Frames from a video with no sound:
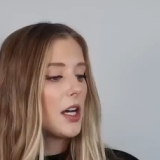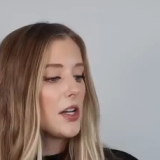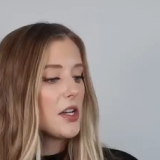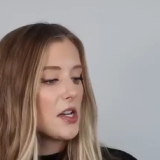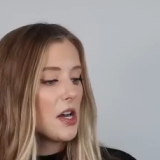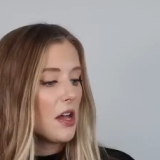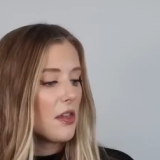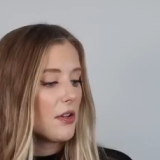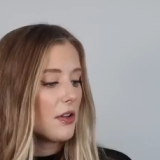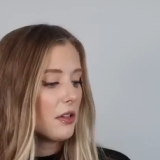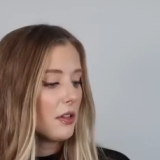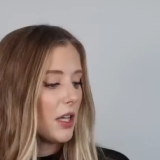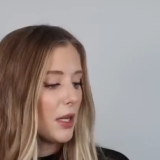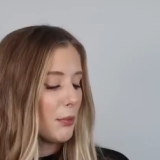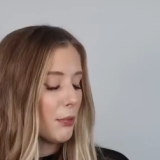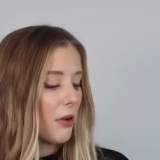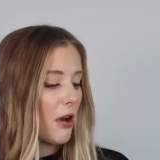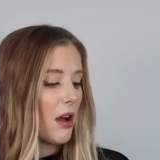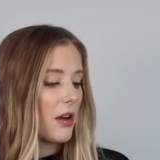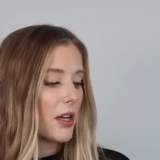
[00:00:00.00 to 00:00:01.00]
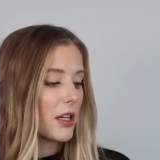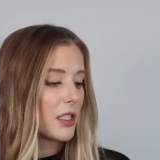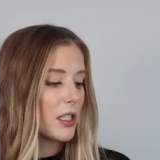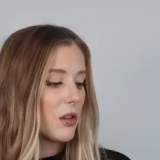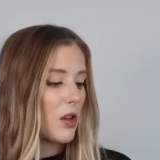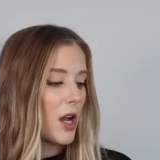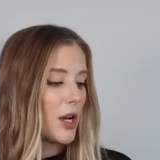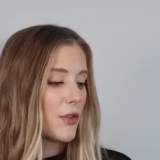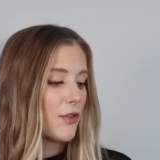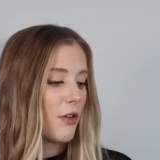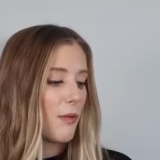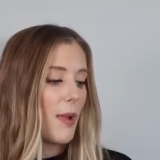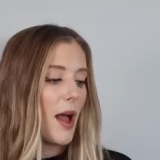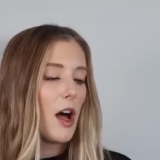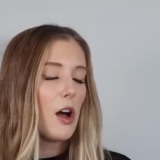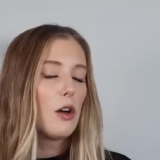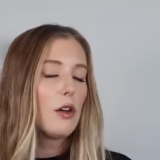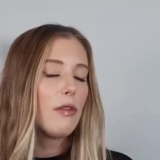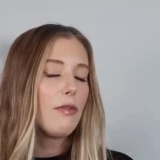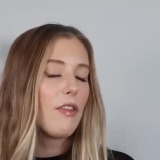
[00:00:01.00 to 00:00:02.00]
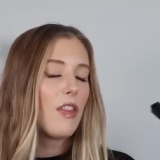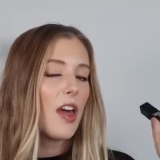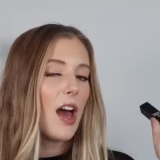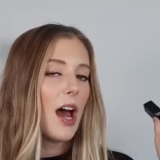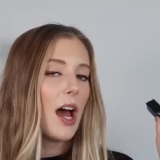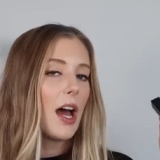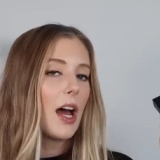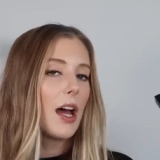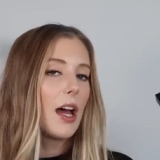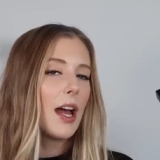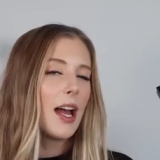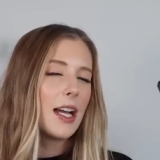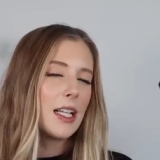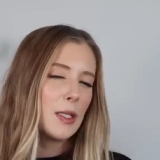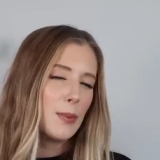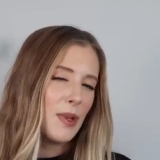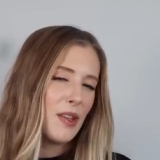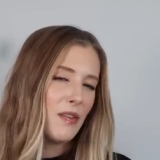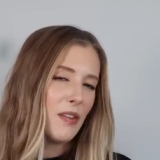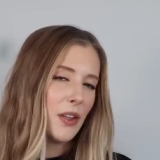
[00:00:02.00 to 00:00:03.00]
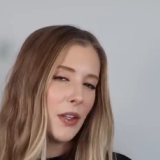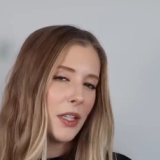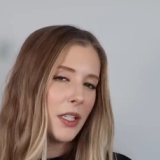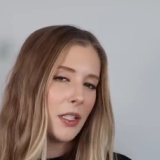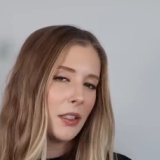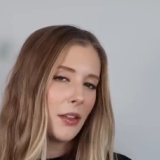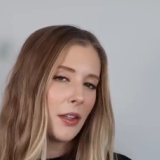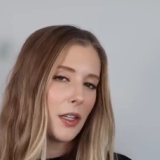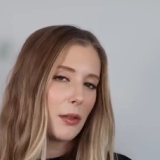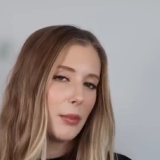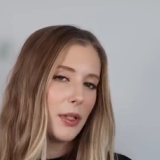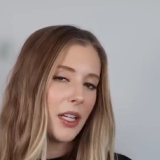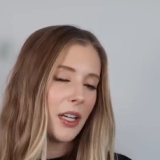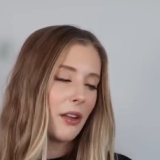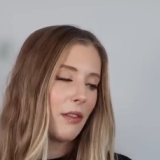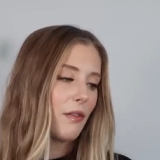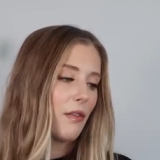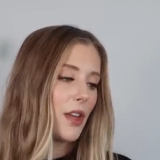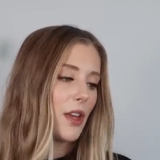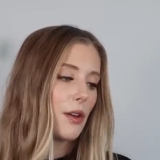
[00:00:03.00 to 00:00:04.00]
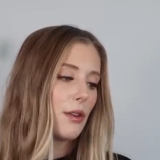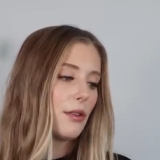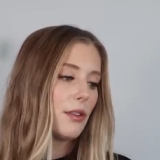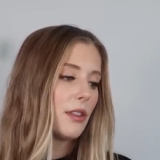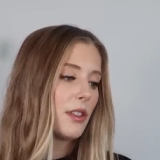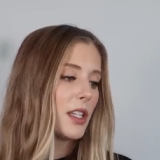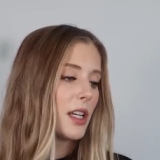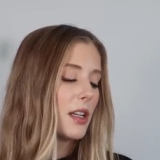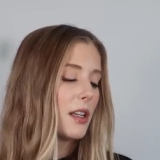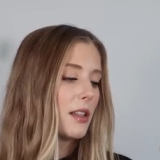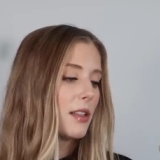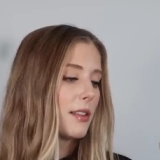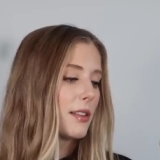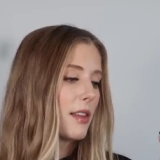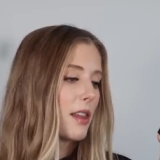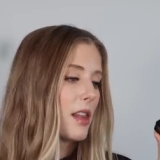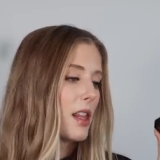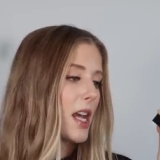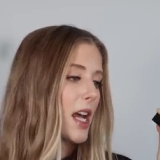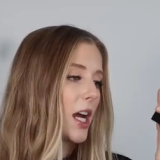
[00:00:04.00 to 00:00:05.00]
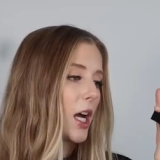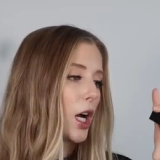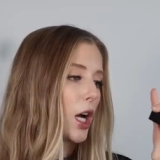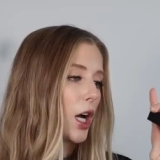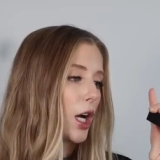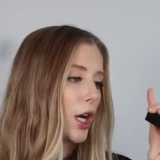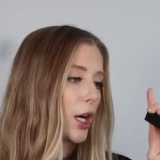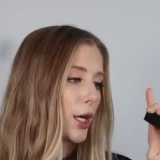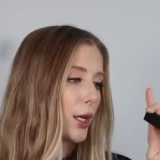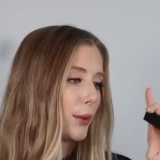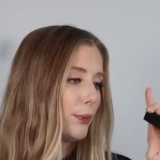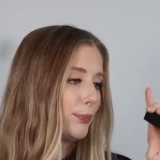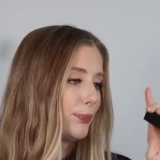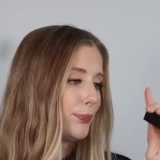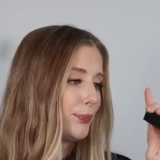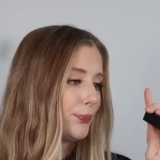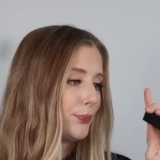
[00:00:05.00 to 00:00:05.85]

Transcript: Another lip product launch from e.l.f. that has me feeling a little bit confused is their